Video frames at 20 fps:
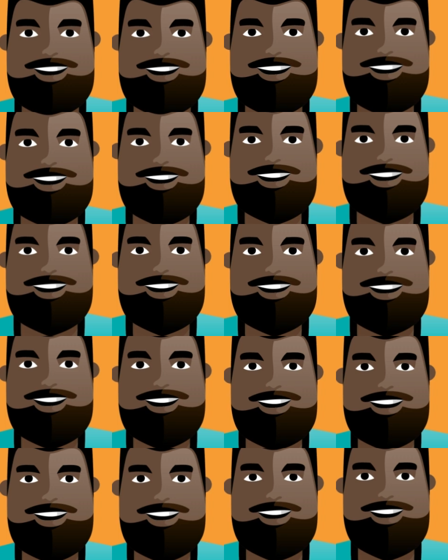reserves of
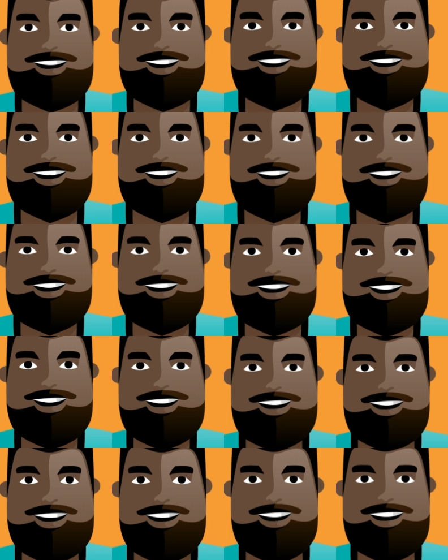hope
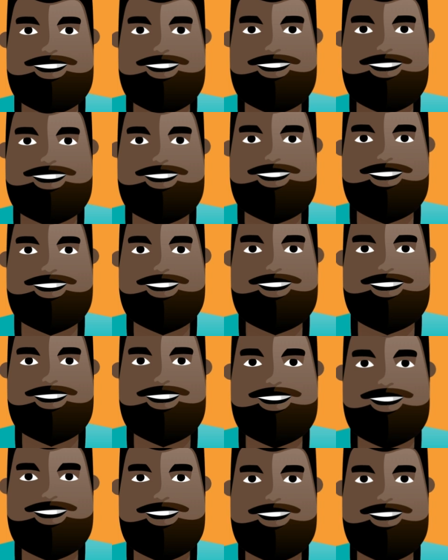and
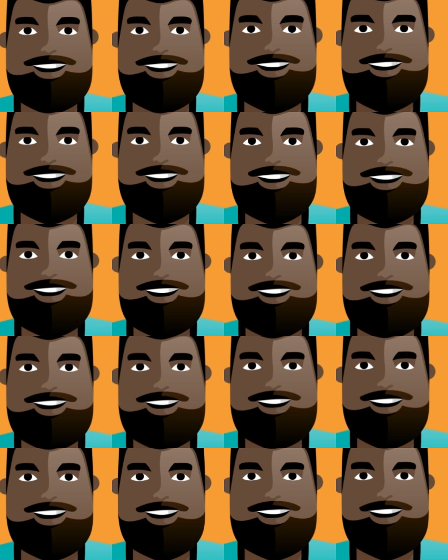pray that
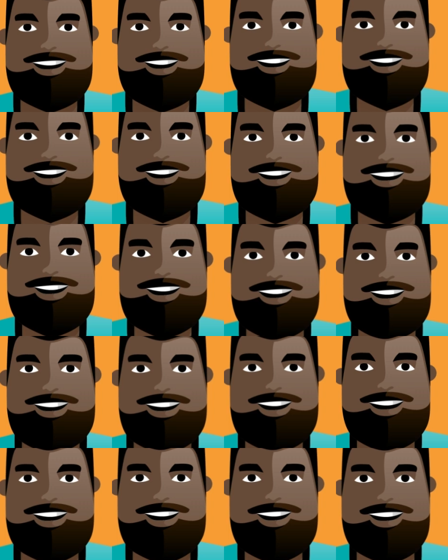the
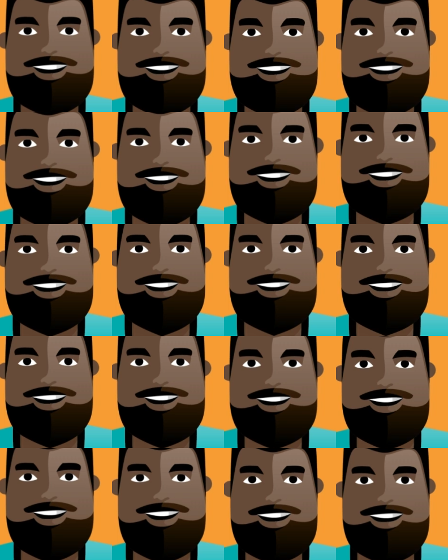storm, when it
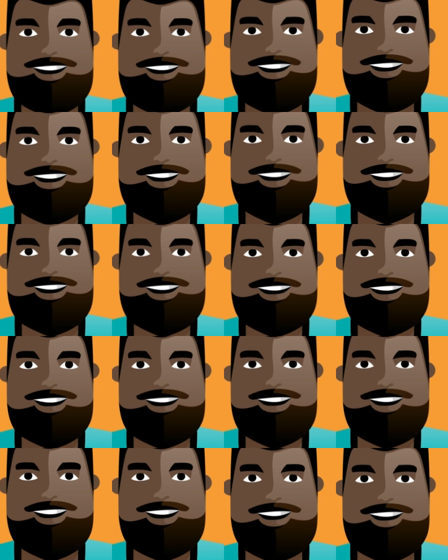does
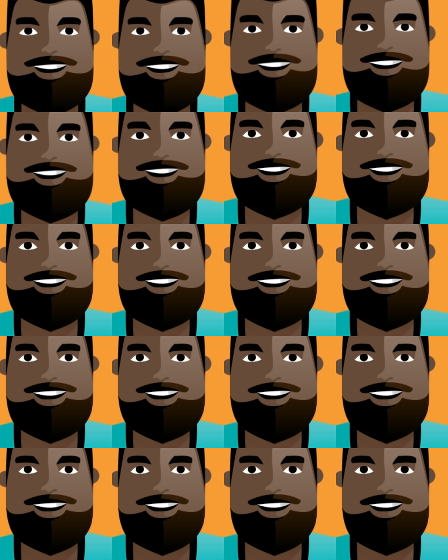begin to hit,